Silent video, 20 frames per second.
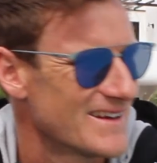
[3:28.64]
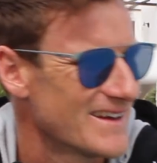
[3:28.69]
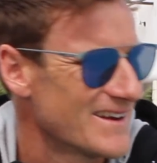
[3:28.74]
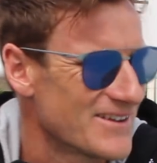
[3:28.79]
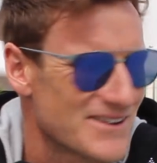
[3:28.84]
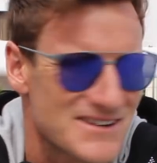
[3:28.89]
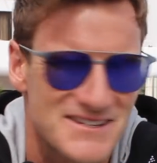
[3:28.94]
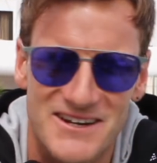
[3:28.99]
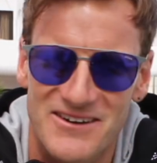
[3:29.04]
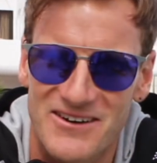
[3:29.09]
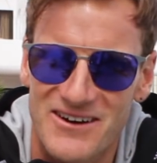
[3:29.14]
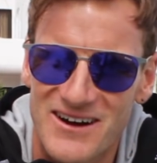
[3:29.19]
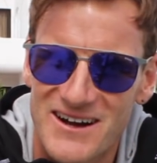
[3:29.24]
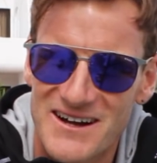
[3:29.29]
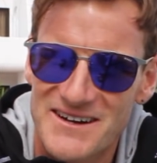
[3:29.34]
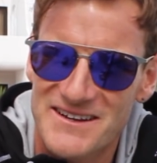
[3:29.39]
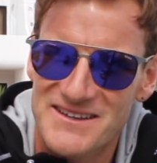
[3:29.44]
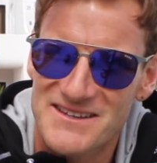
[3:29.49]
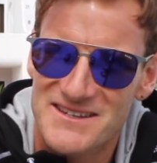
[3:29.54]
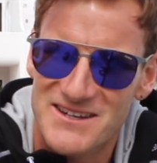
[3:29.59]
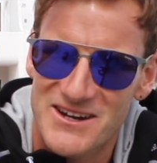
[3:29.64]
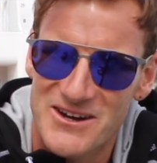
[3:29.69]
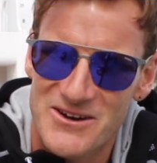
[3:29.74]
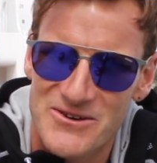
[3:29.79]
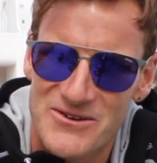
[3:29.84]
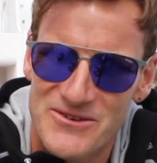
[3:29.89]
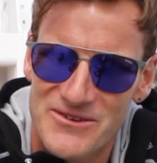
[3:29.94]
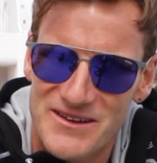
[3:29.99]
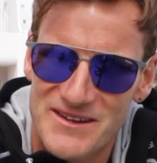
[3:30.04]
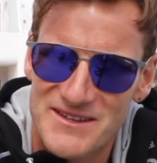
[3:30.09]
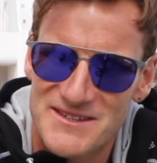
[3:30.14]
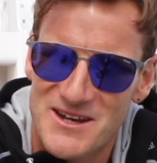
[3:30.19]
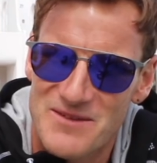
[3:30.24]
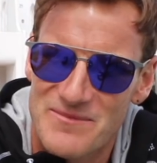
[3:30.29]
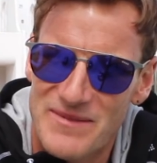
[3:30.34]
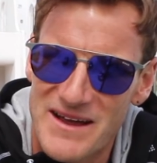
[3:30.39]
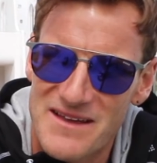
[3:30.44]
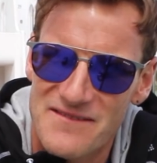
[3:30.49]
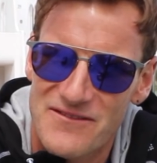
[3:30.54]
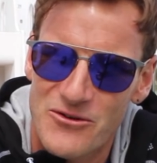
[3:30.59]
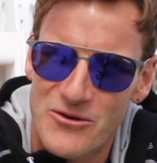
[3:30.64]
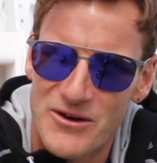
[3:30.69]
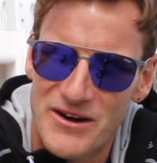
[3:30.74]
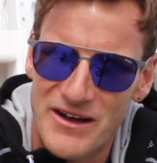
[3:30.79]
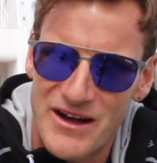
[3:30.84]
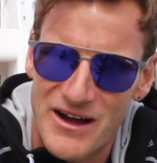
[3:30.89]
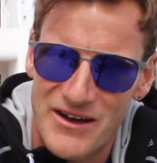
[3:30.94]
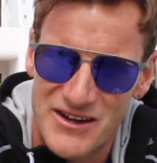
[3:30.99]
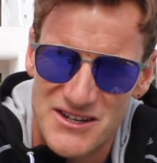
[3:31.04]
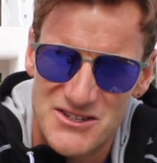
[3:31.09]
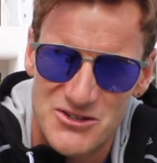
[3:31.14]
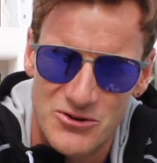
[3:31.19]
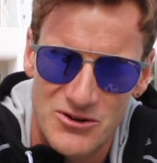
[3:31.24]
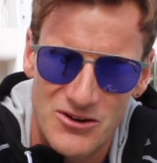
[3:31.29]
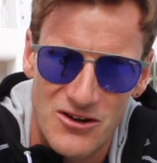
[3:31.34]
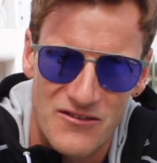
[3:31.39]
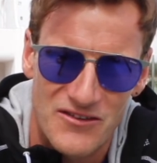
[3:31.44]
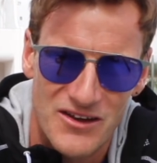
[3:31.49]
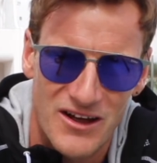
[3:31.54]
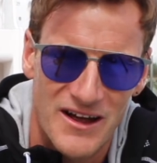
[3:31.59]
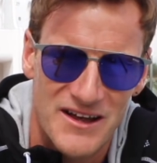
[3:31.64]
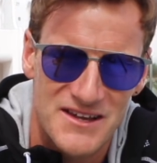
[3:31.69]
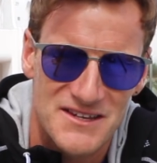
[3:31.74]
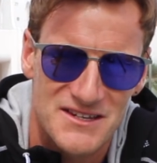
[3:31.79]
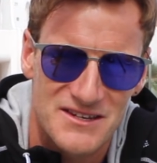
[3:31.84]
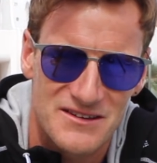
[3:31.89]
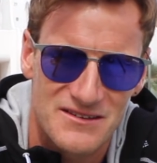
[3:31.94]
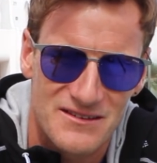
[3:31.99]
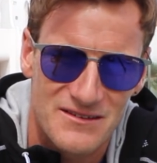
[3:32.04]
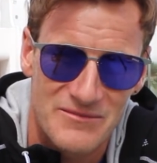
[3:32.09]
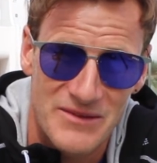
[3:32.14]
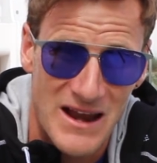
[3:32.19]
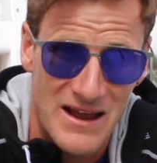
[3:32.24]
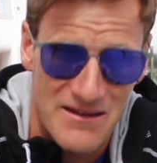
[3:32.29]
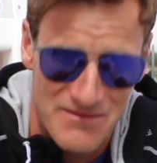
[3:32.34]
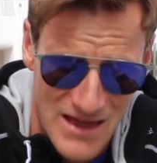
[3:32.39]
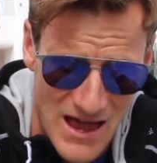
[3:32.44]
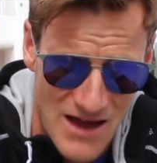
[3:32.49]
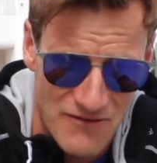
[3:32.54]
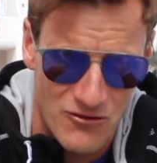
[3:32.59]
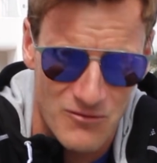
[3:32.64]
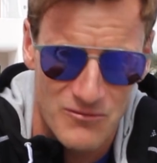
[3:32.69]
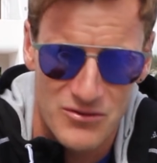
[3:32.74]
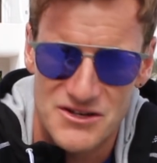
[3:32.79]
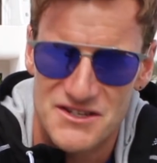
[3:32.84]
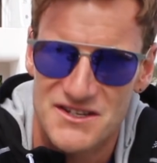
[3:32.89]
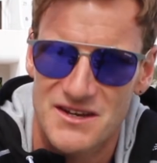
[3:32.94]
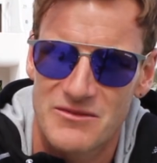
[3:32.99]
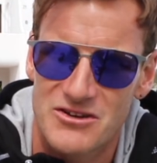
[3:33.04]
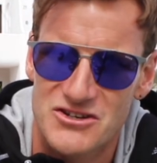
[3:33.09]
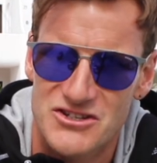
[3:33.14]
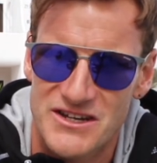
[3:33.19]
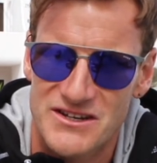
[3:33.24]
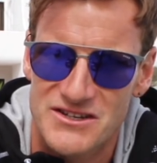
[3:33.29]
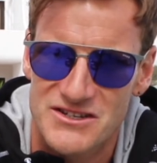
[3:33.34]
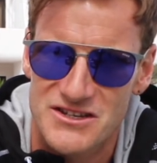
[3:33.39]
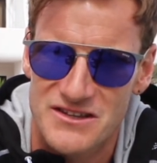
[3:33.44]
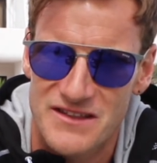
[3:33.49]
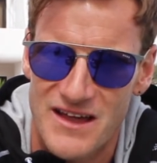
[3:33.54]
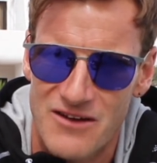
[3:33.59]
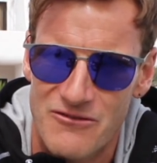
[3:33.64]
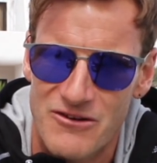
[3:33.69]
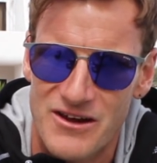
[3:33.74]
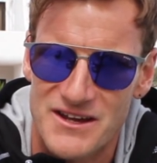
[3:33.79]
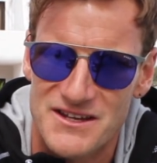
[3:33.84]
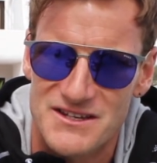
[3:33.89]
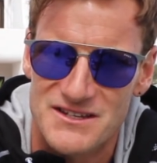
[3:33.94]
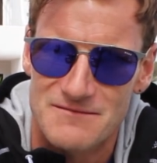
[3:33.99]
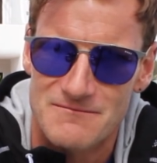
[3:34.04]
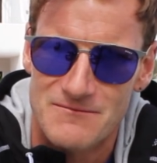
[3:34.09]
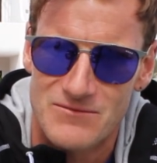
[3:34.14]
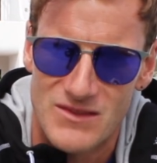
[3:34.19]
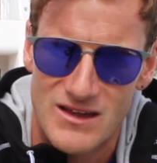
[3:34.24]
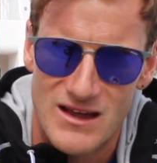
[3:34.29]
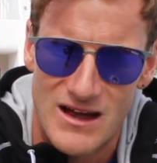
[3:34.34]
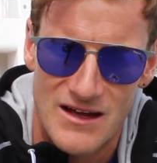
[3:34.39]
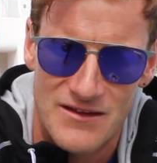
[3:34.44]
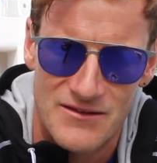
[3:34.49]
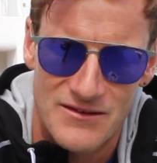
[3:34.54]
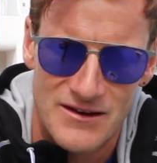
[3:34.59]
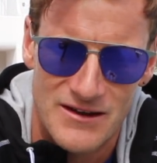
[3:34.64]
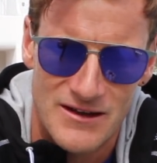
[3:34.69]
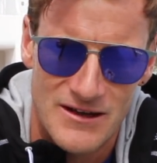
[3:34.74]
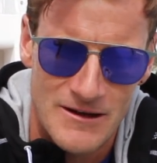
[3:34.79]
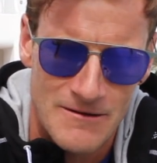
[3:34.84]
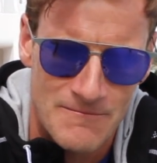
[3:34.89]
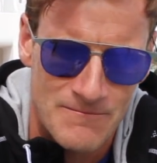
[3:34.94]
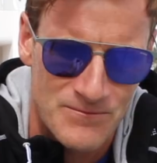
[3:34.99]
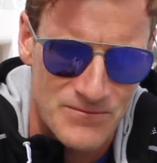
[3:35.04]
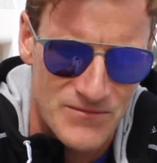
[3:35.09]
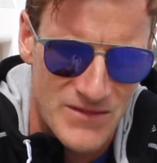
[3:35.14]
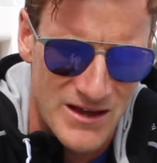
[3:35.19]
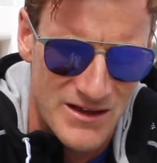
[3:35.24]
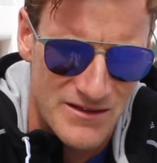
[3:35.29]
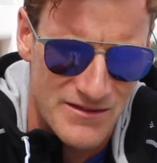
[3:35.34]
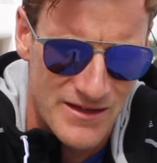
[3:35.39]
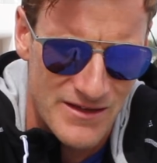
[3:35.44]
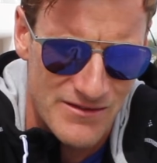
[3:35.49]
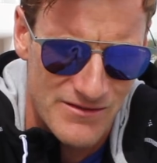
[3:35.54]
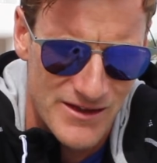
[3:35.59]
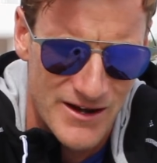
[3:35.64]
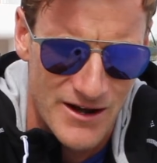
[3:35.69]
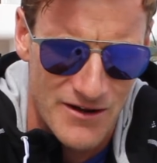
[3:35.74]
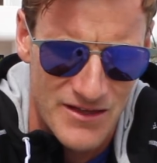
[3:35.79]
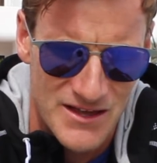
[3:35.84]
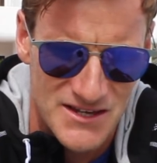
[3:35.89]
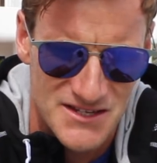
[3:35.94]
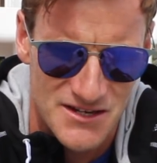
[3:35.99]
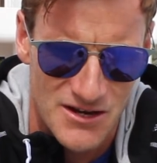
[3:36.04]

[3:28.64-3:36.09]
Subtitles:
it looked so hard and so painful, and I saw a lot of guys. I mean, everyone puts so much into their race, and you know,